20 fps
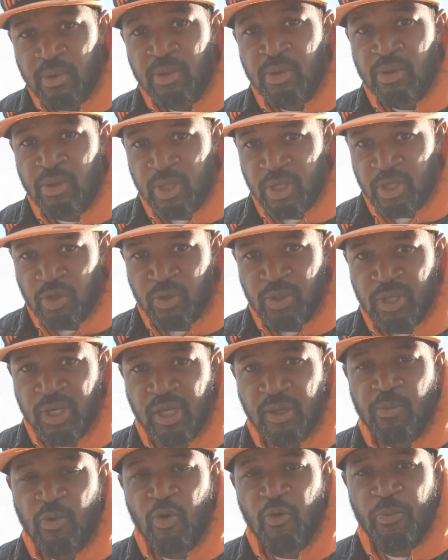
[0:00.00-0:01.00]
the unique
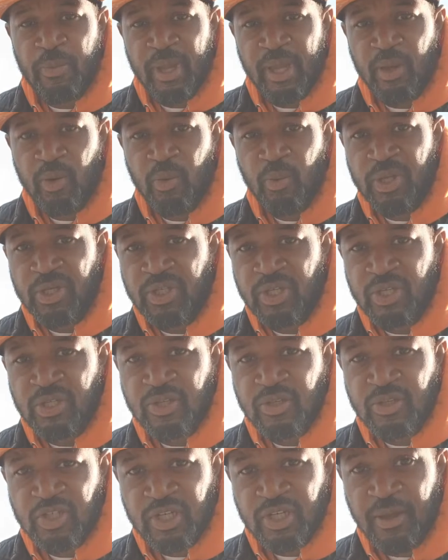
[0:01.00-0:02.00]
movement, which
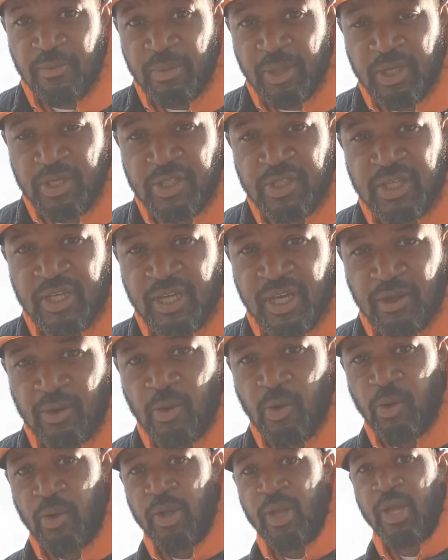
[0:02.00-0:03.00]
is a chamberless kick.
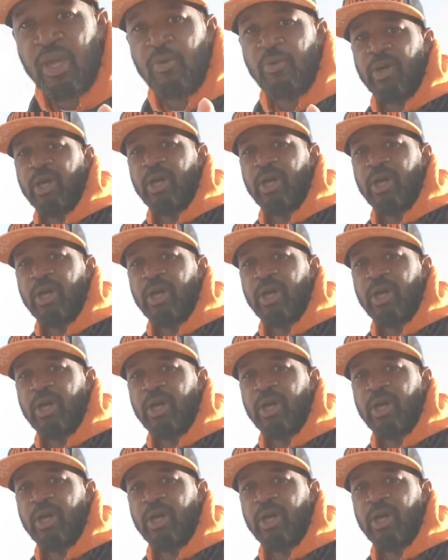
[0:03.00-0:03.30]
Here